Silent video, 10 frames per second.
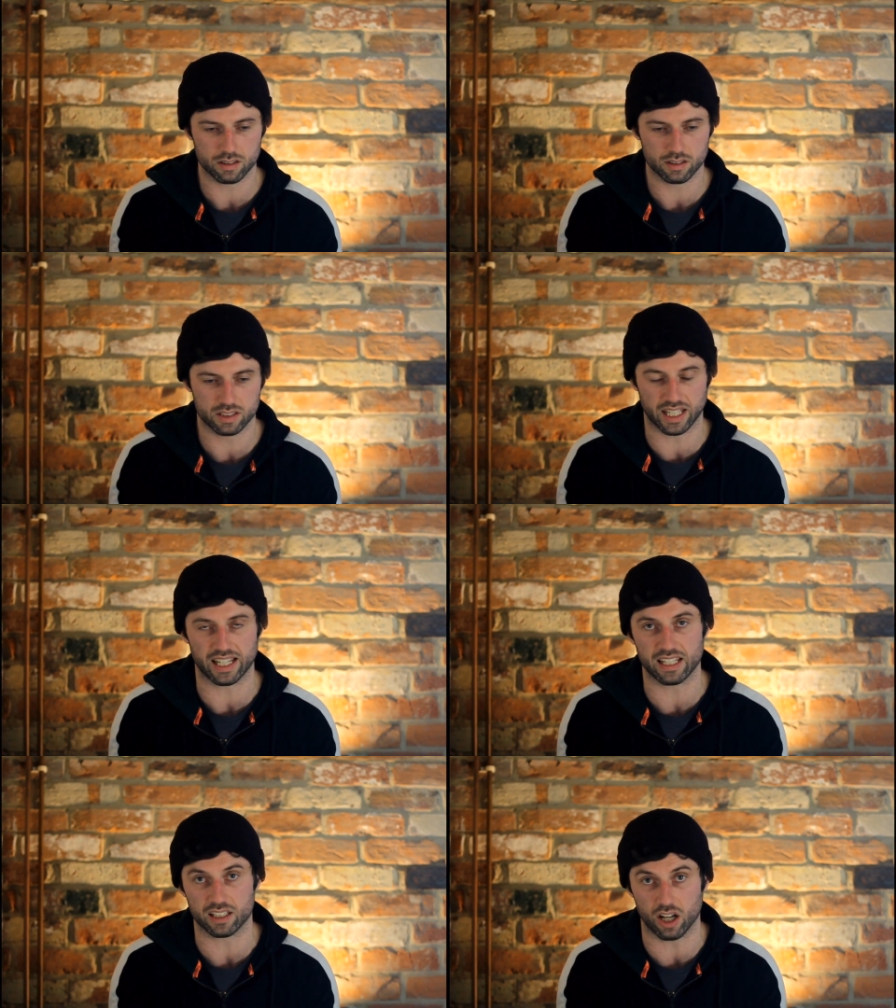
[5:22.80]
sitting
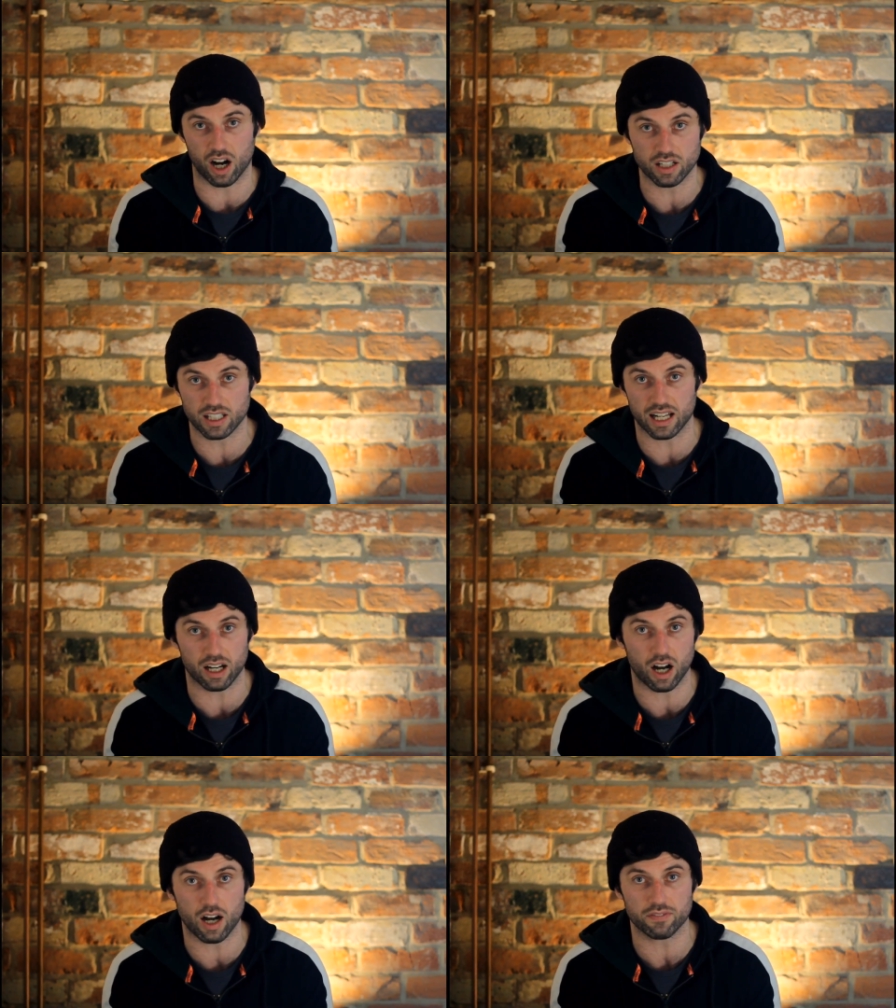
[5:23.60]
in a guard, like
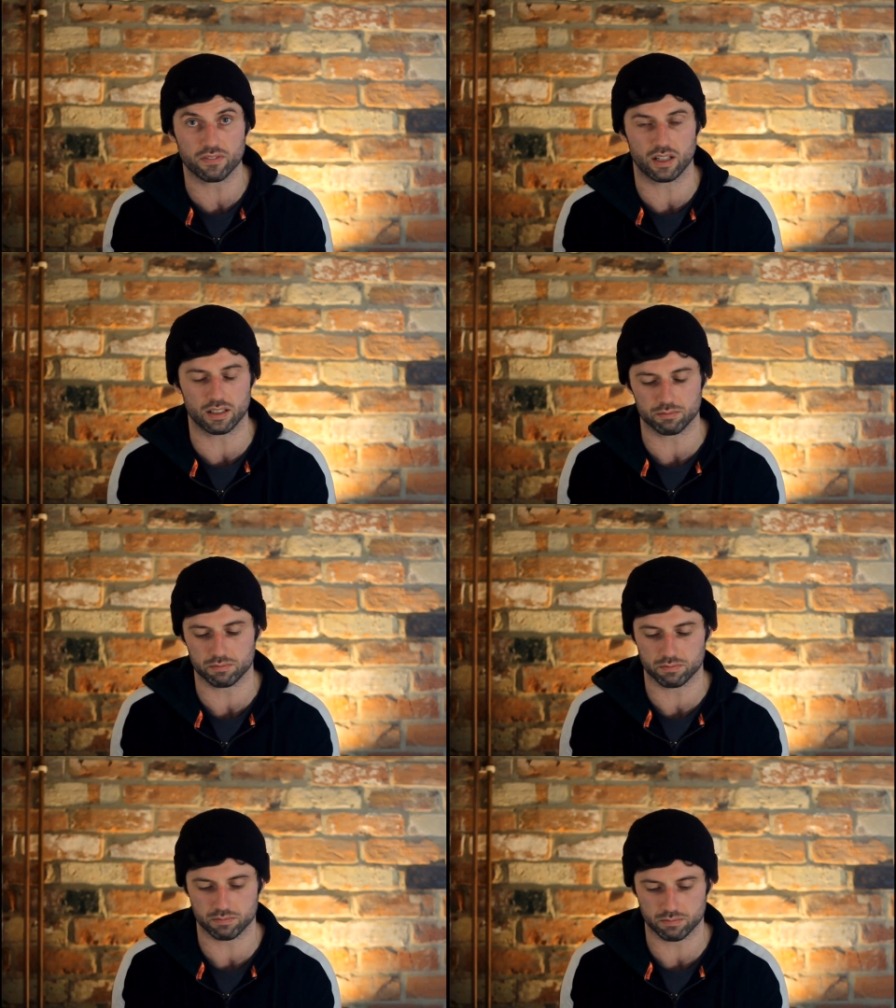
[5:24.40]
half like
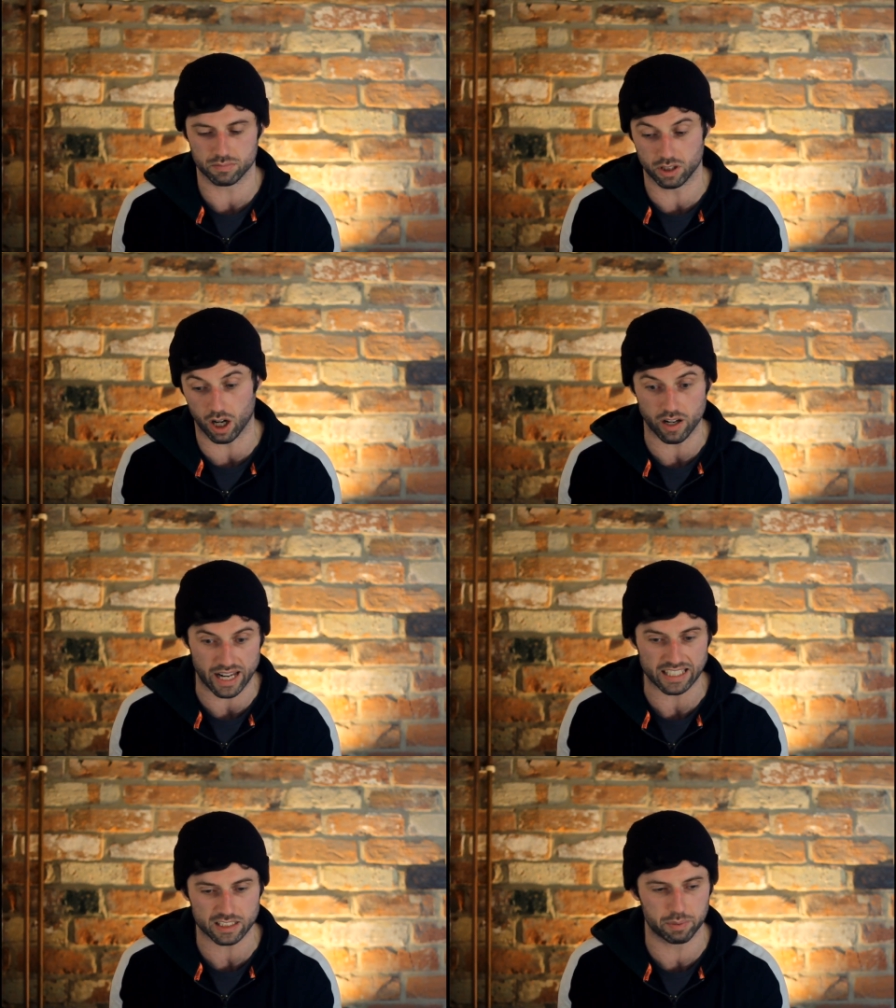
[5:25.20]

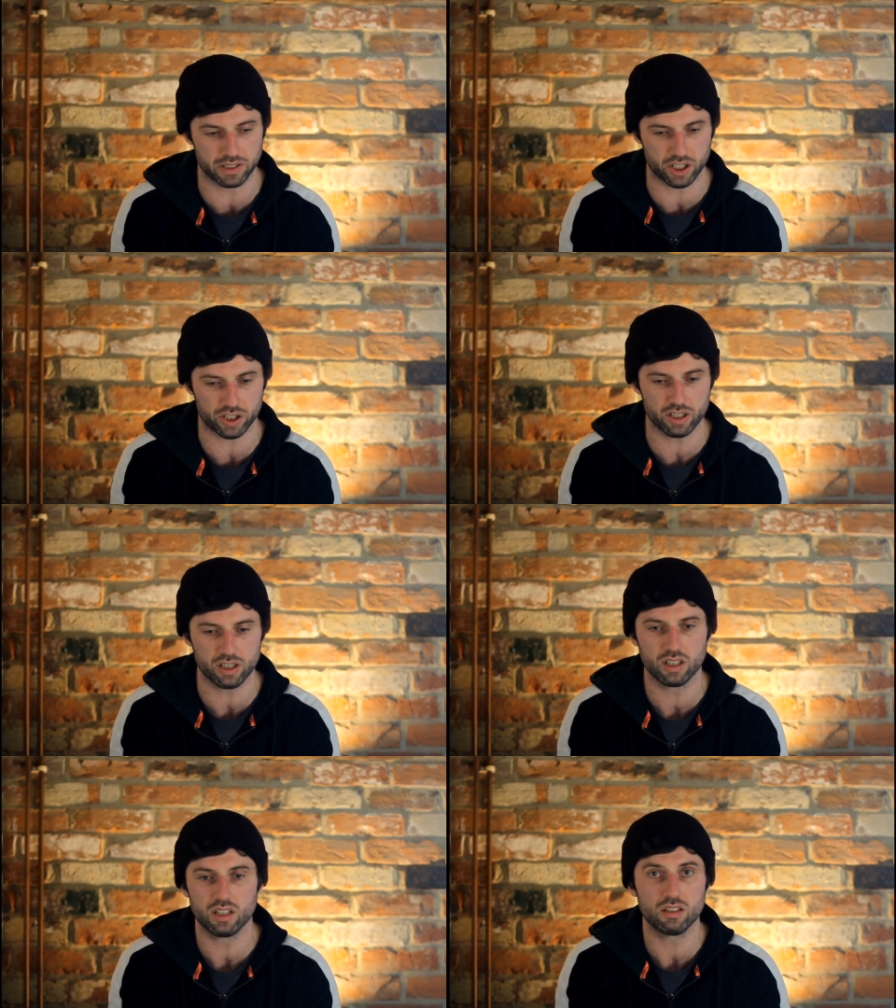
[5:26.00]
guard-esque position,
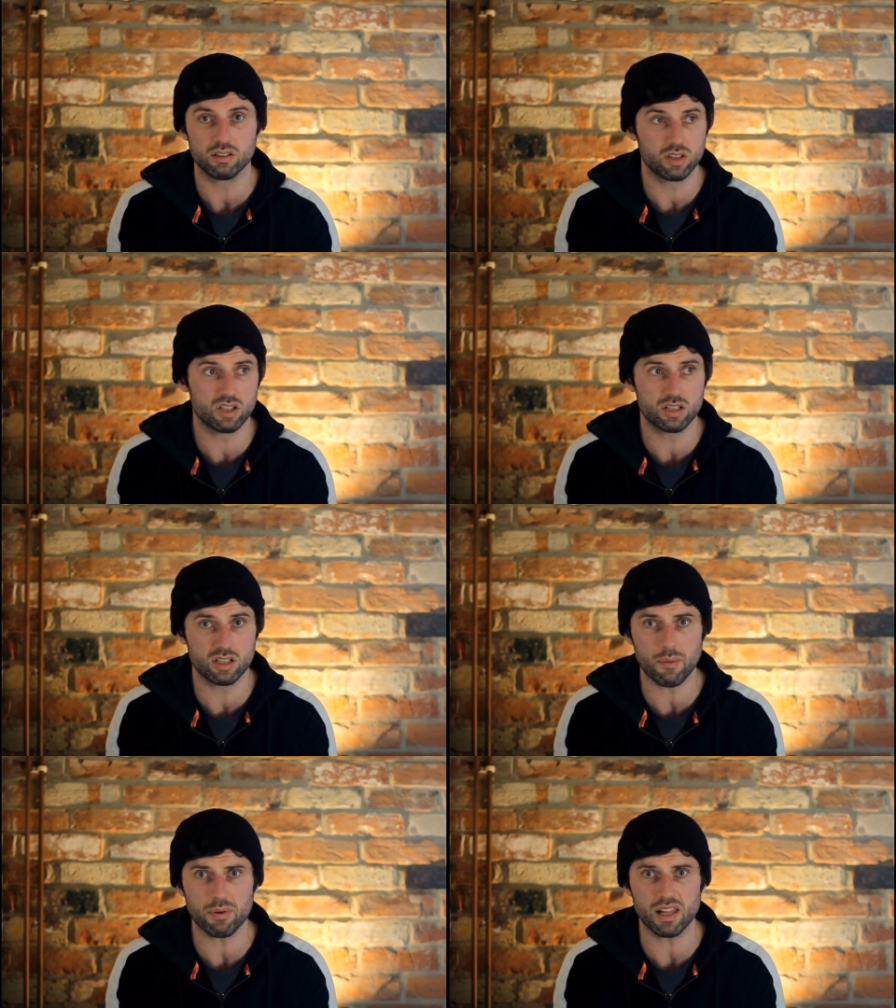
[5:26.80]

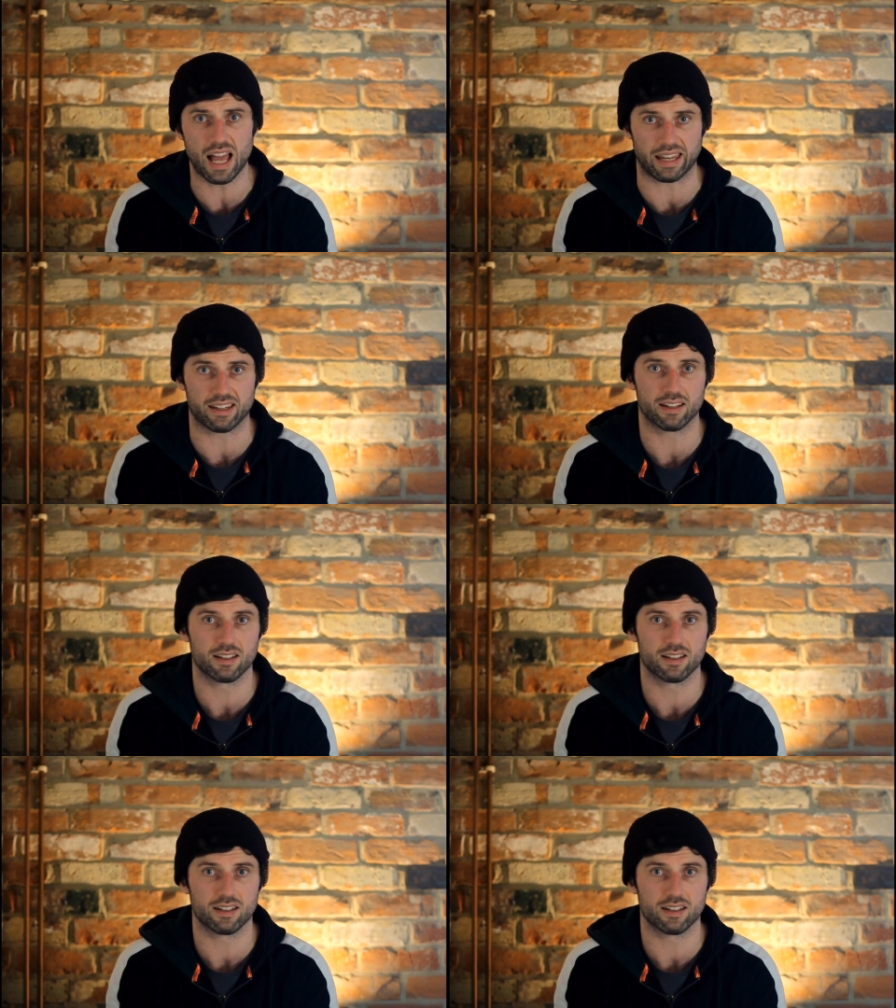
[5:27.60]
double leg.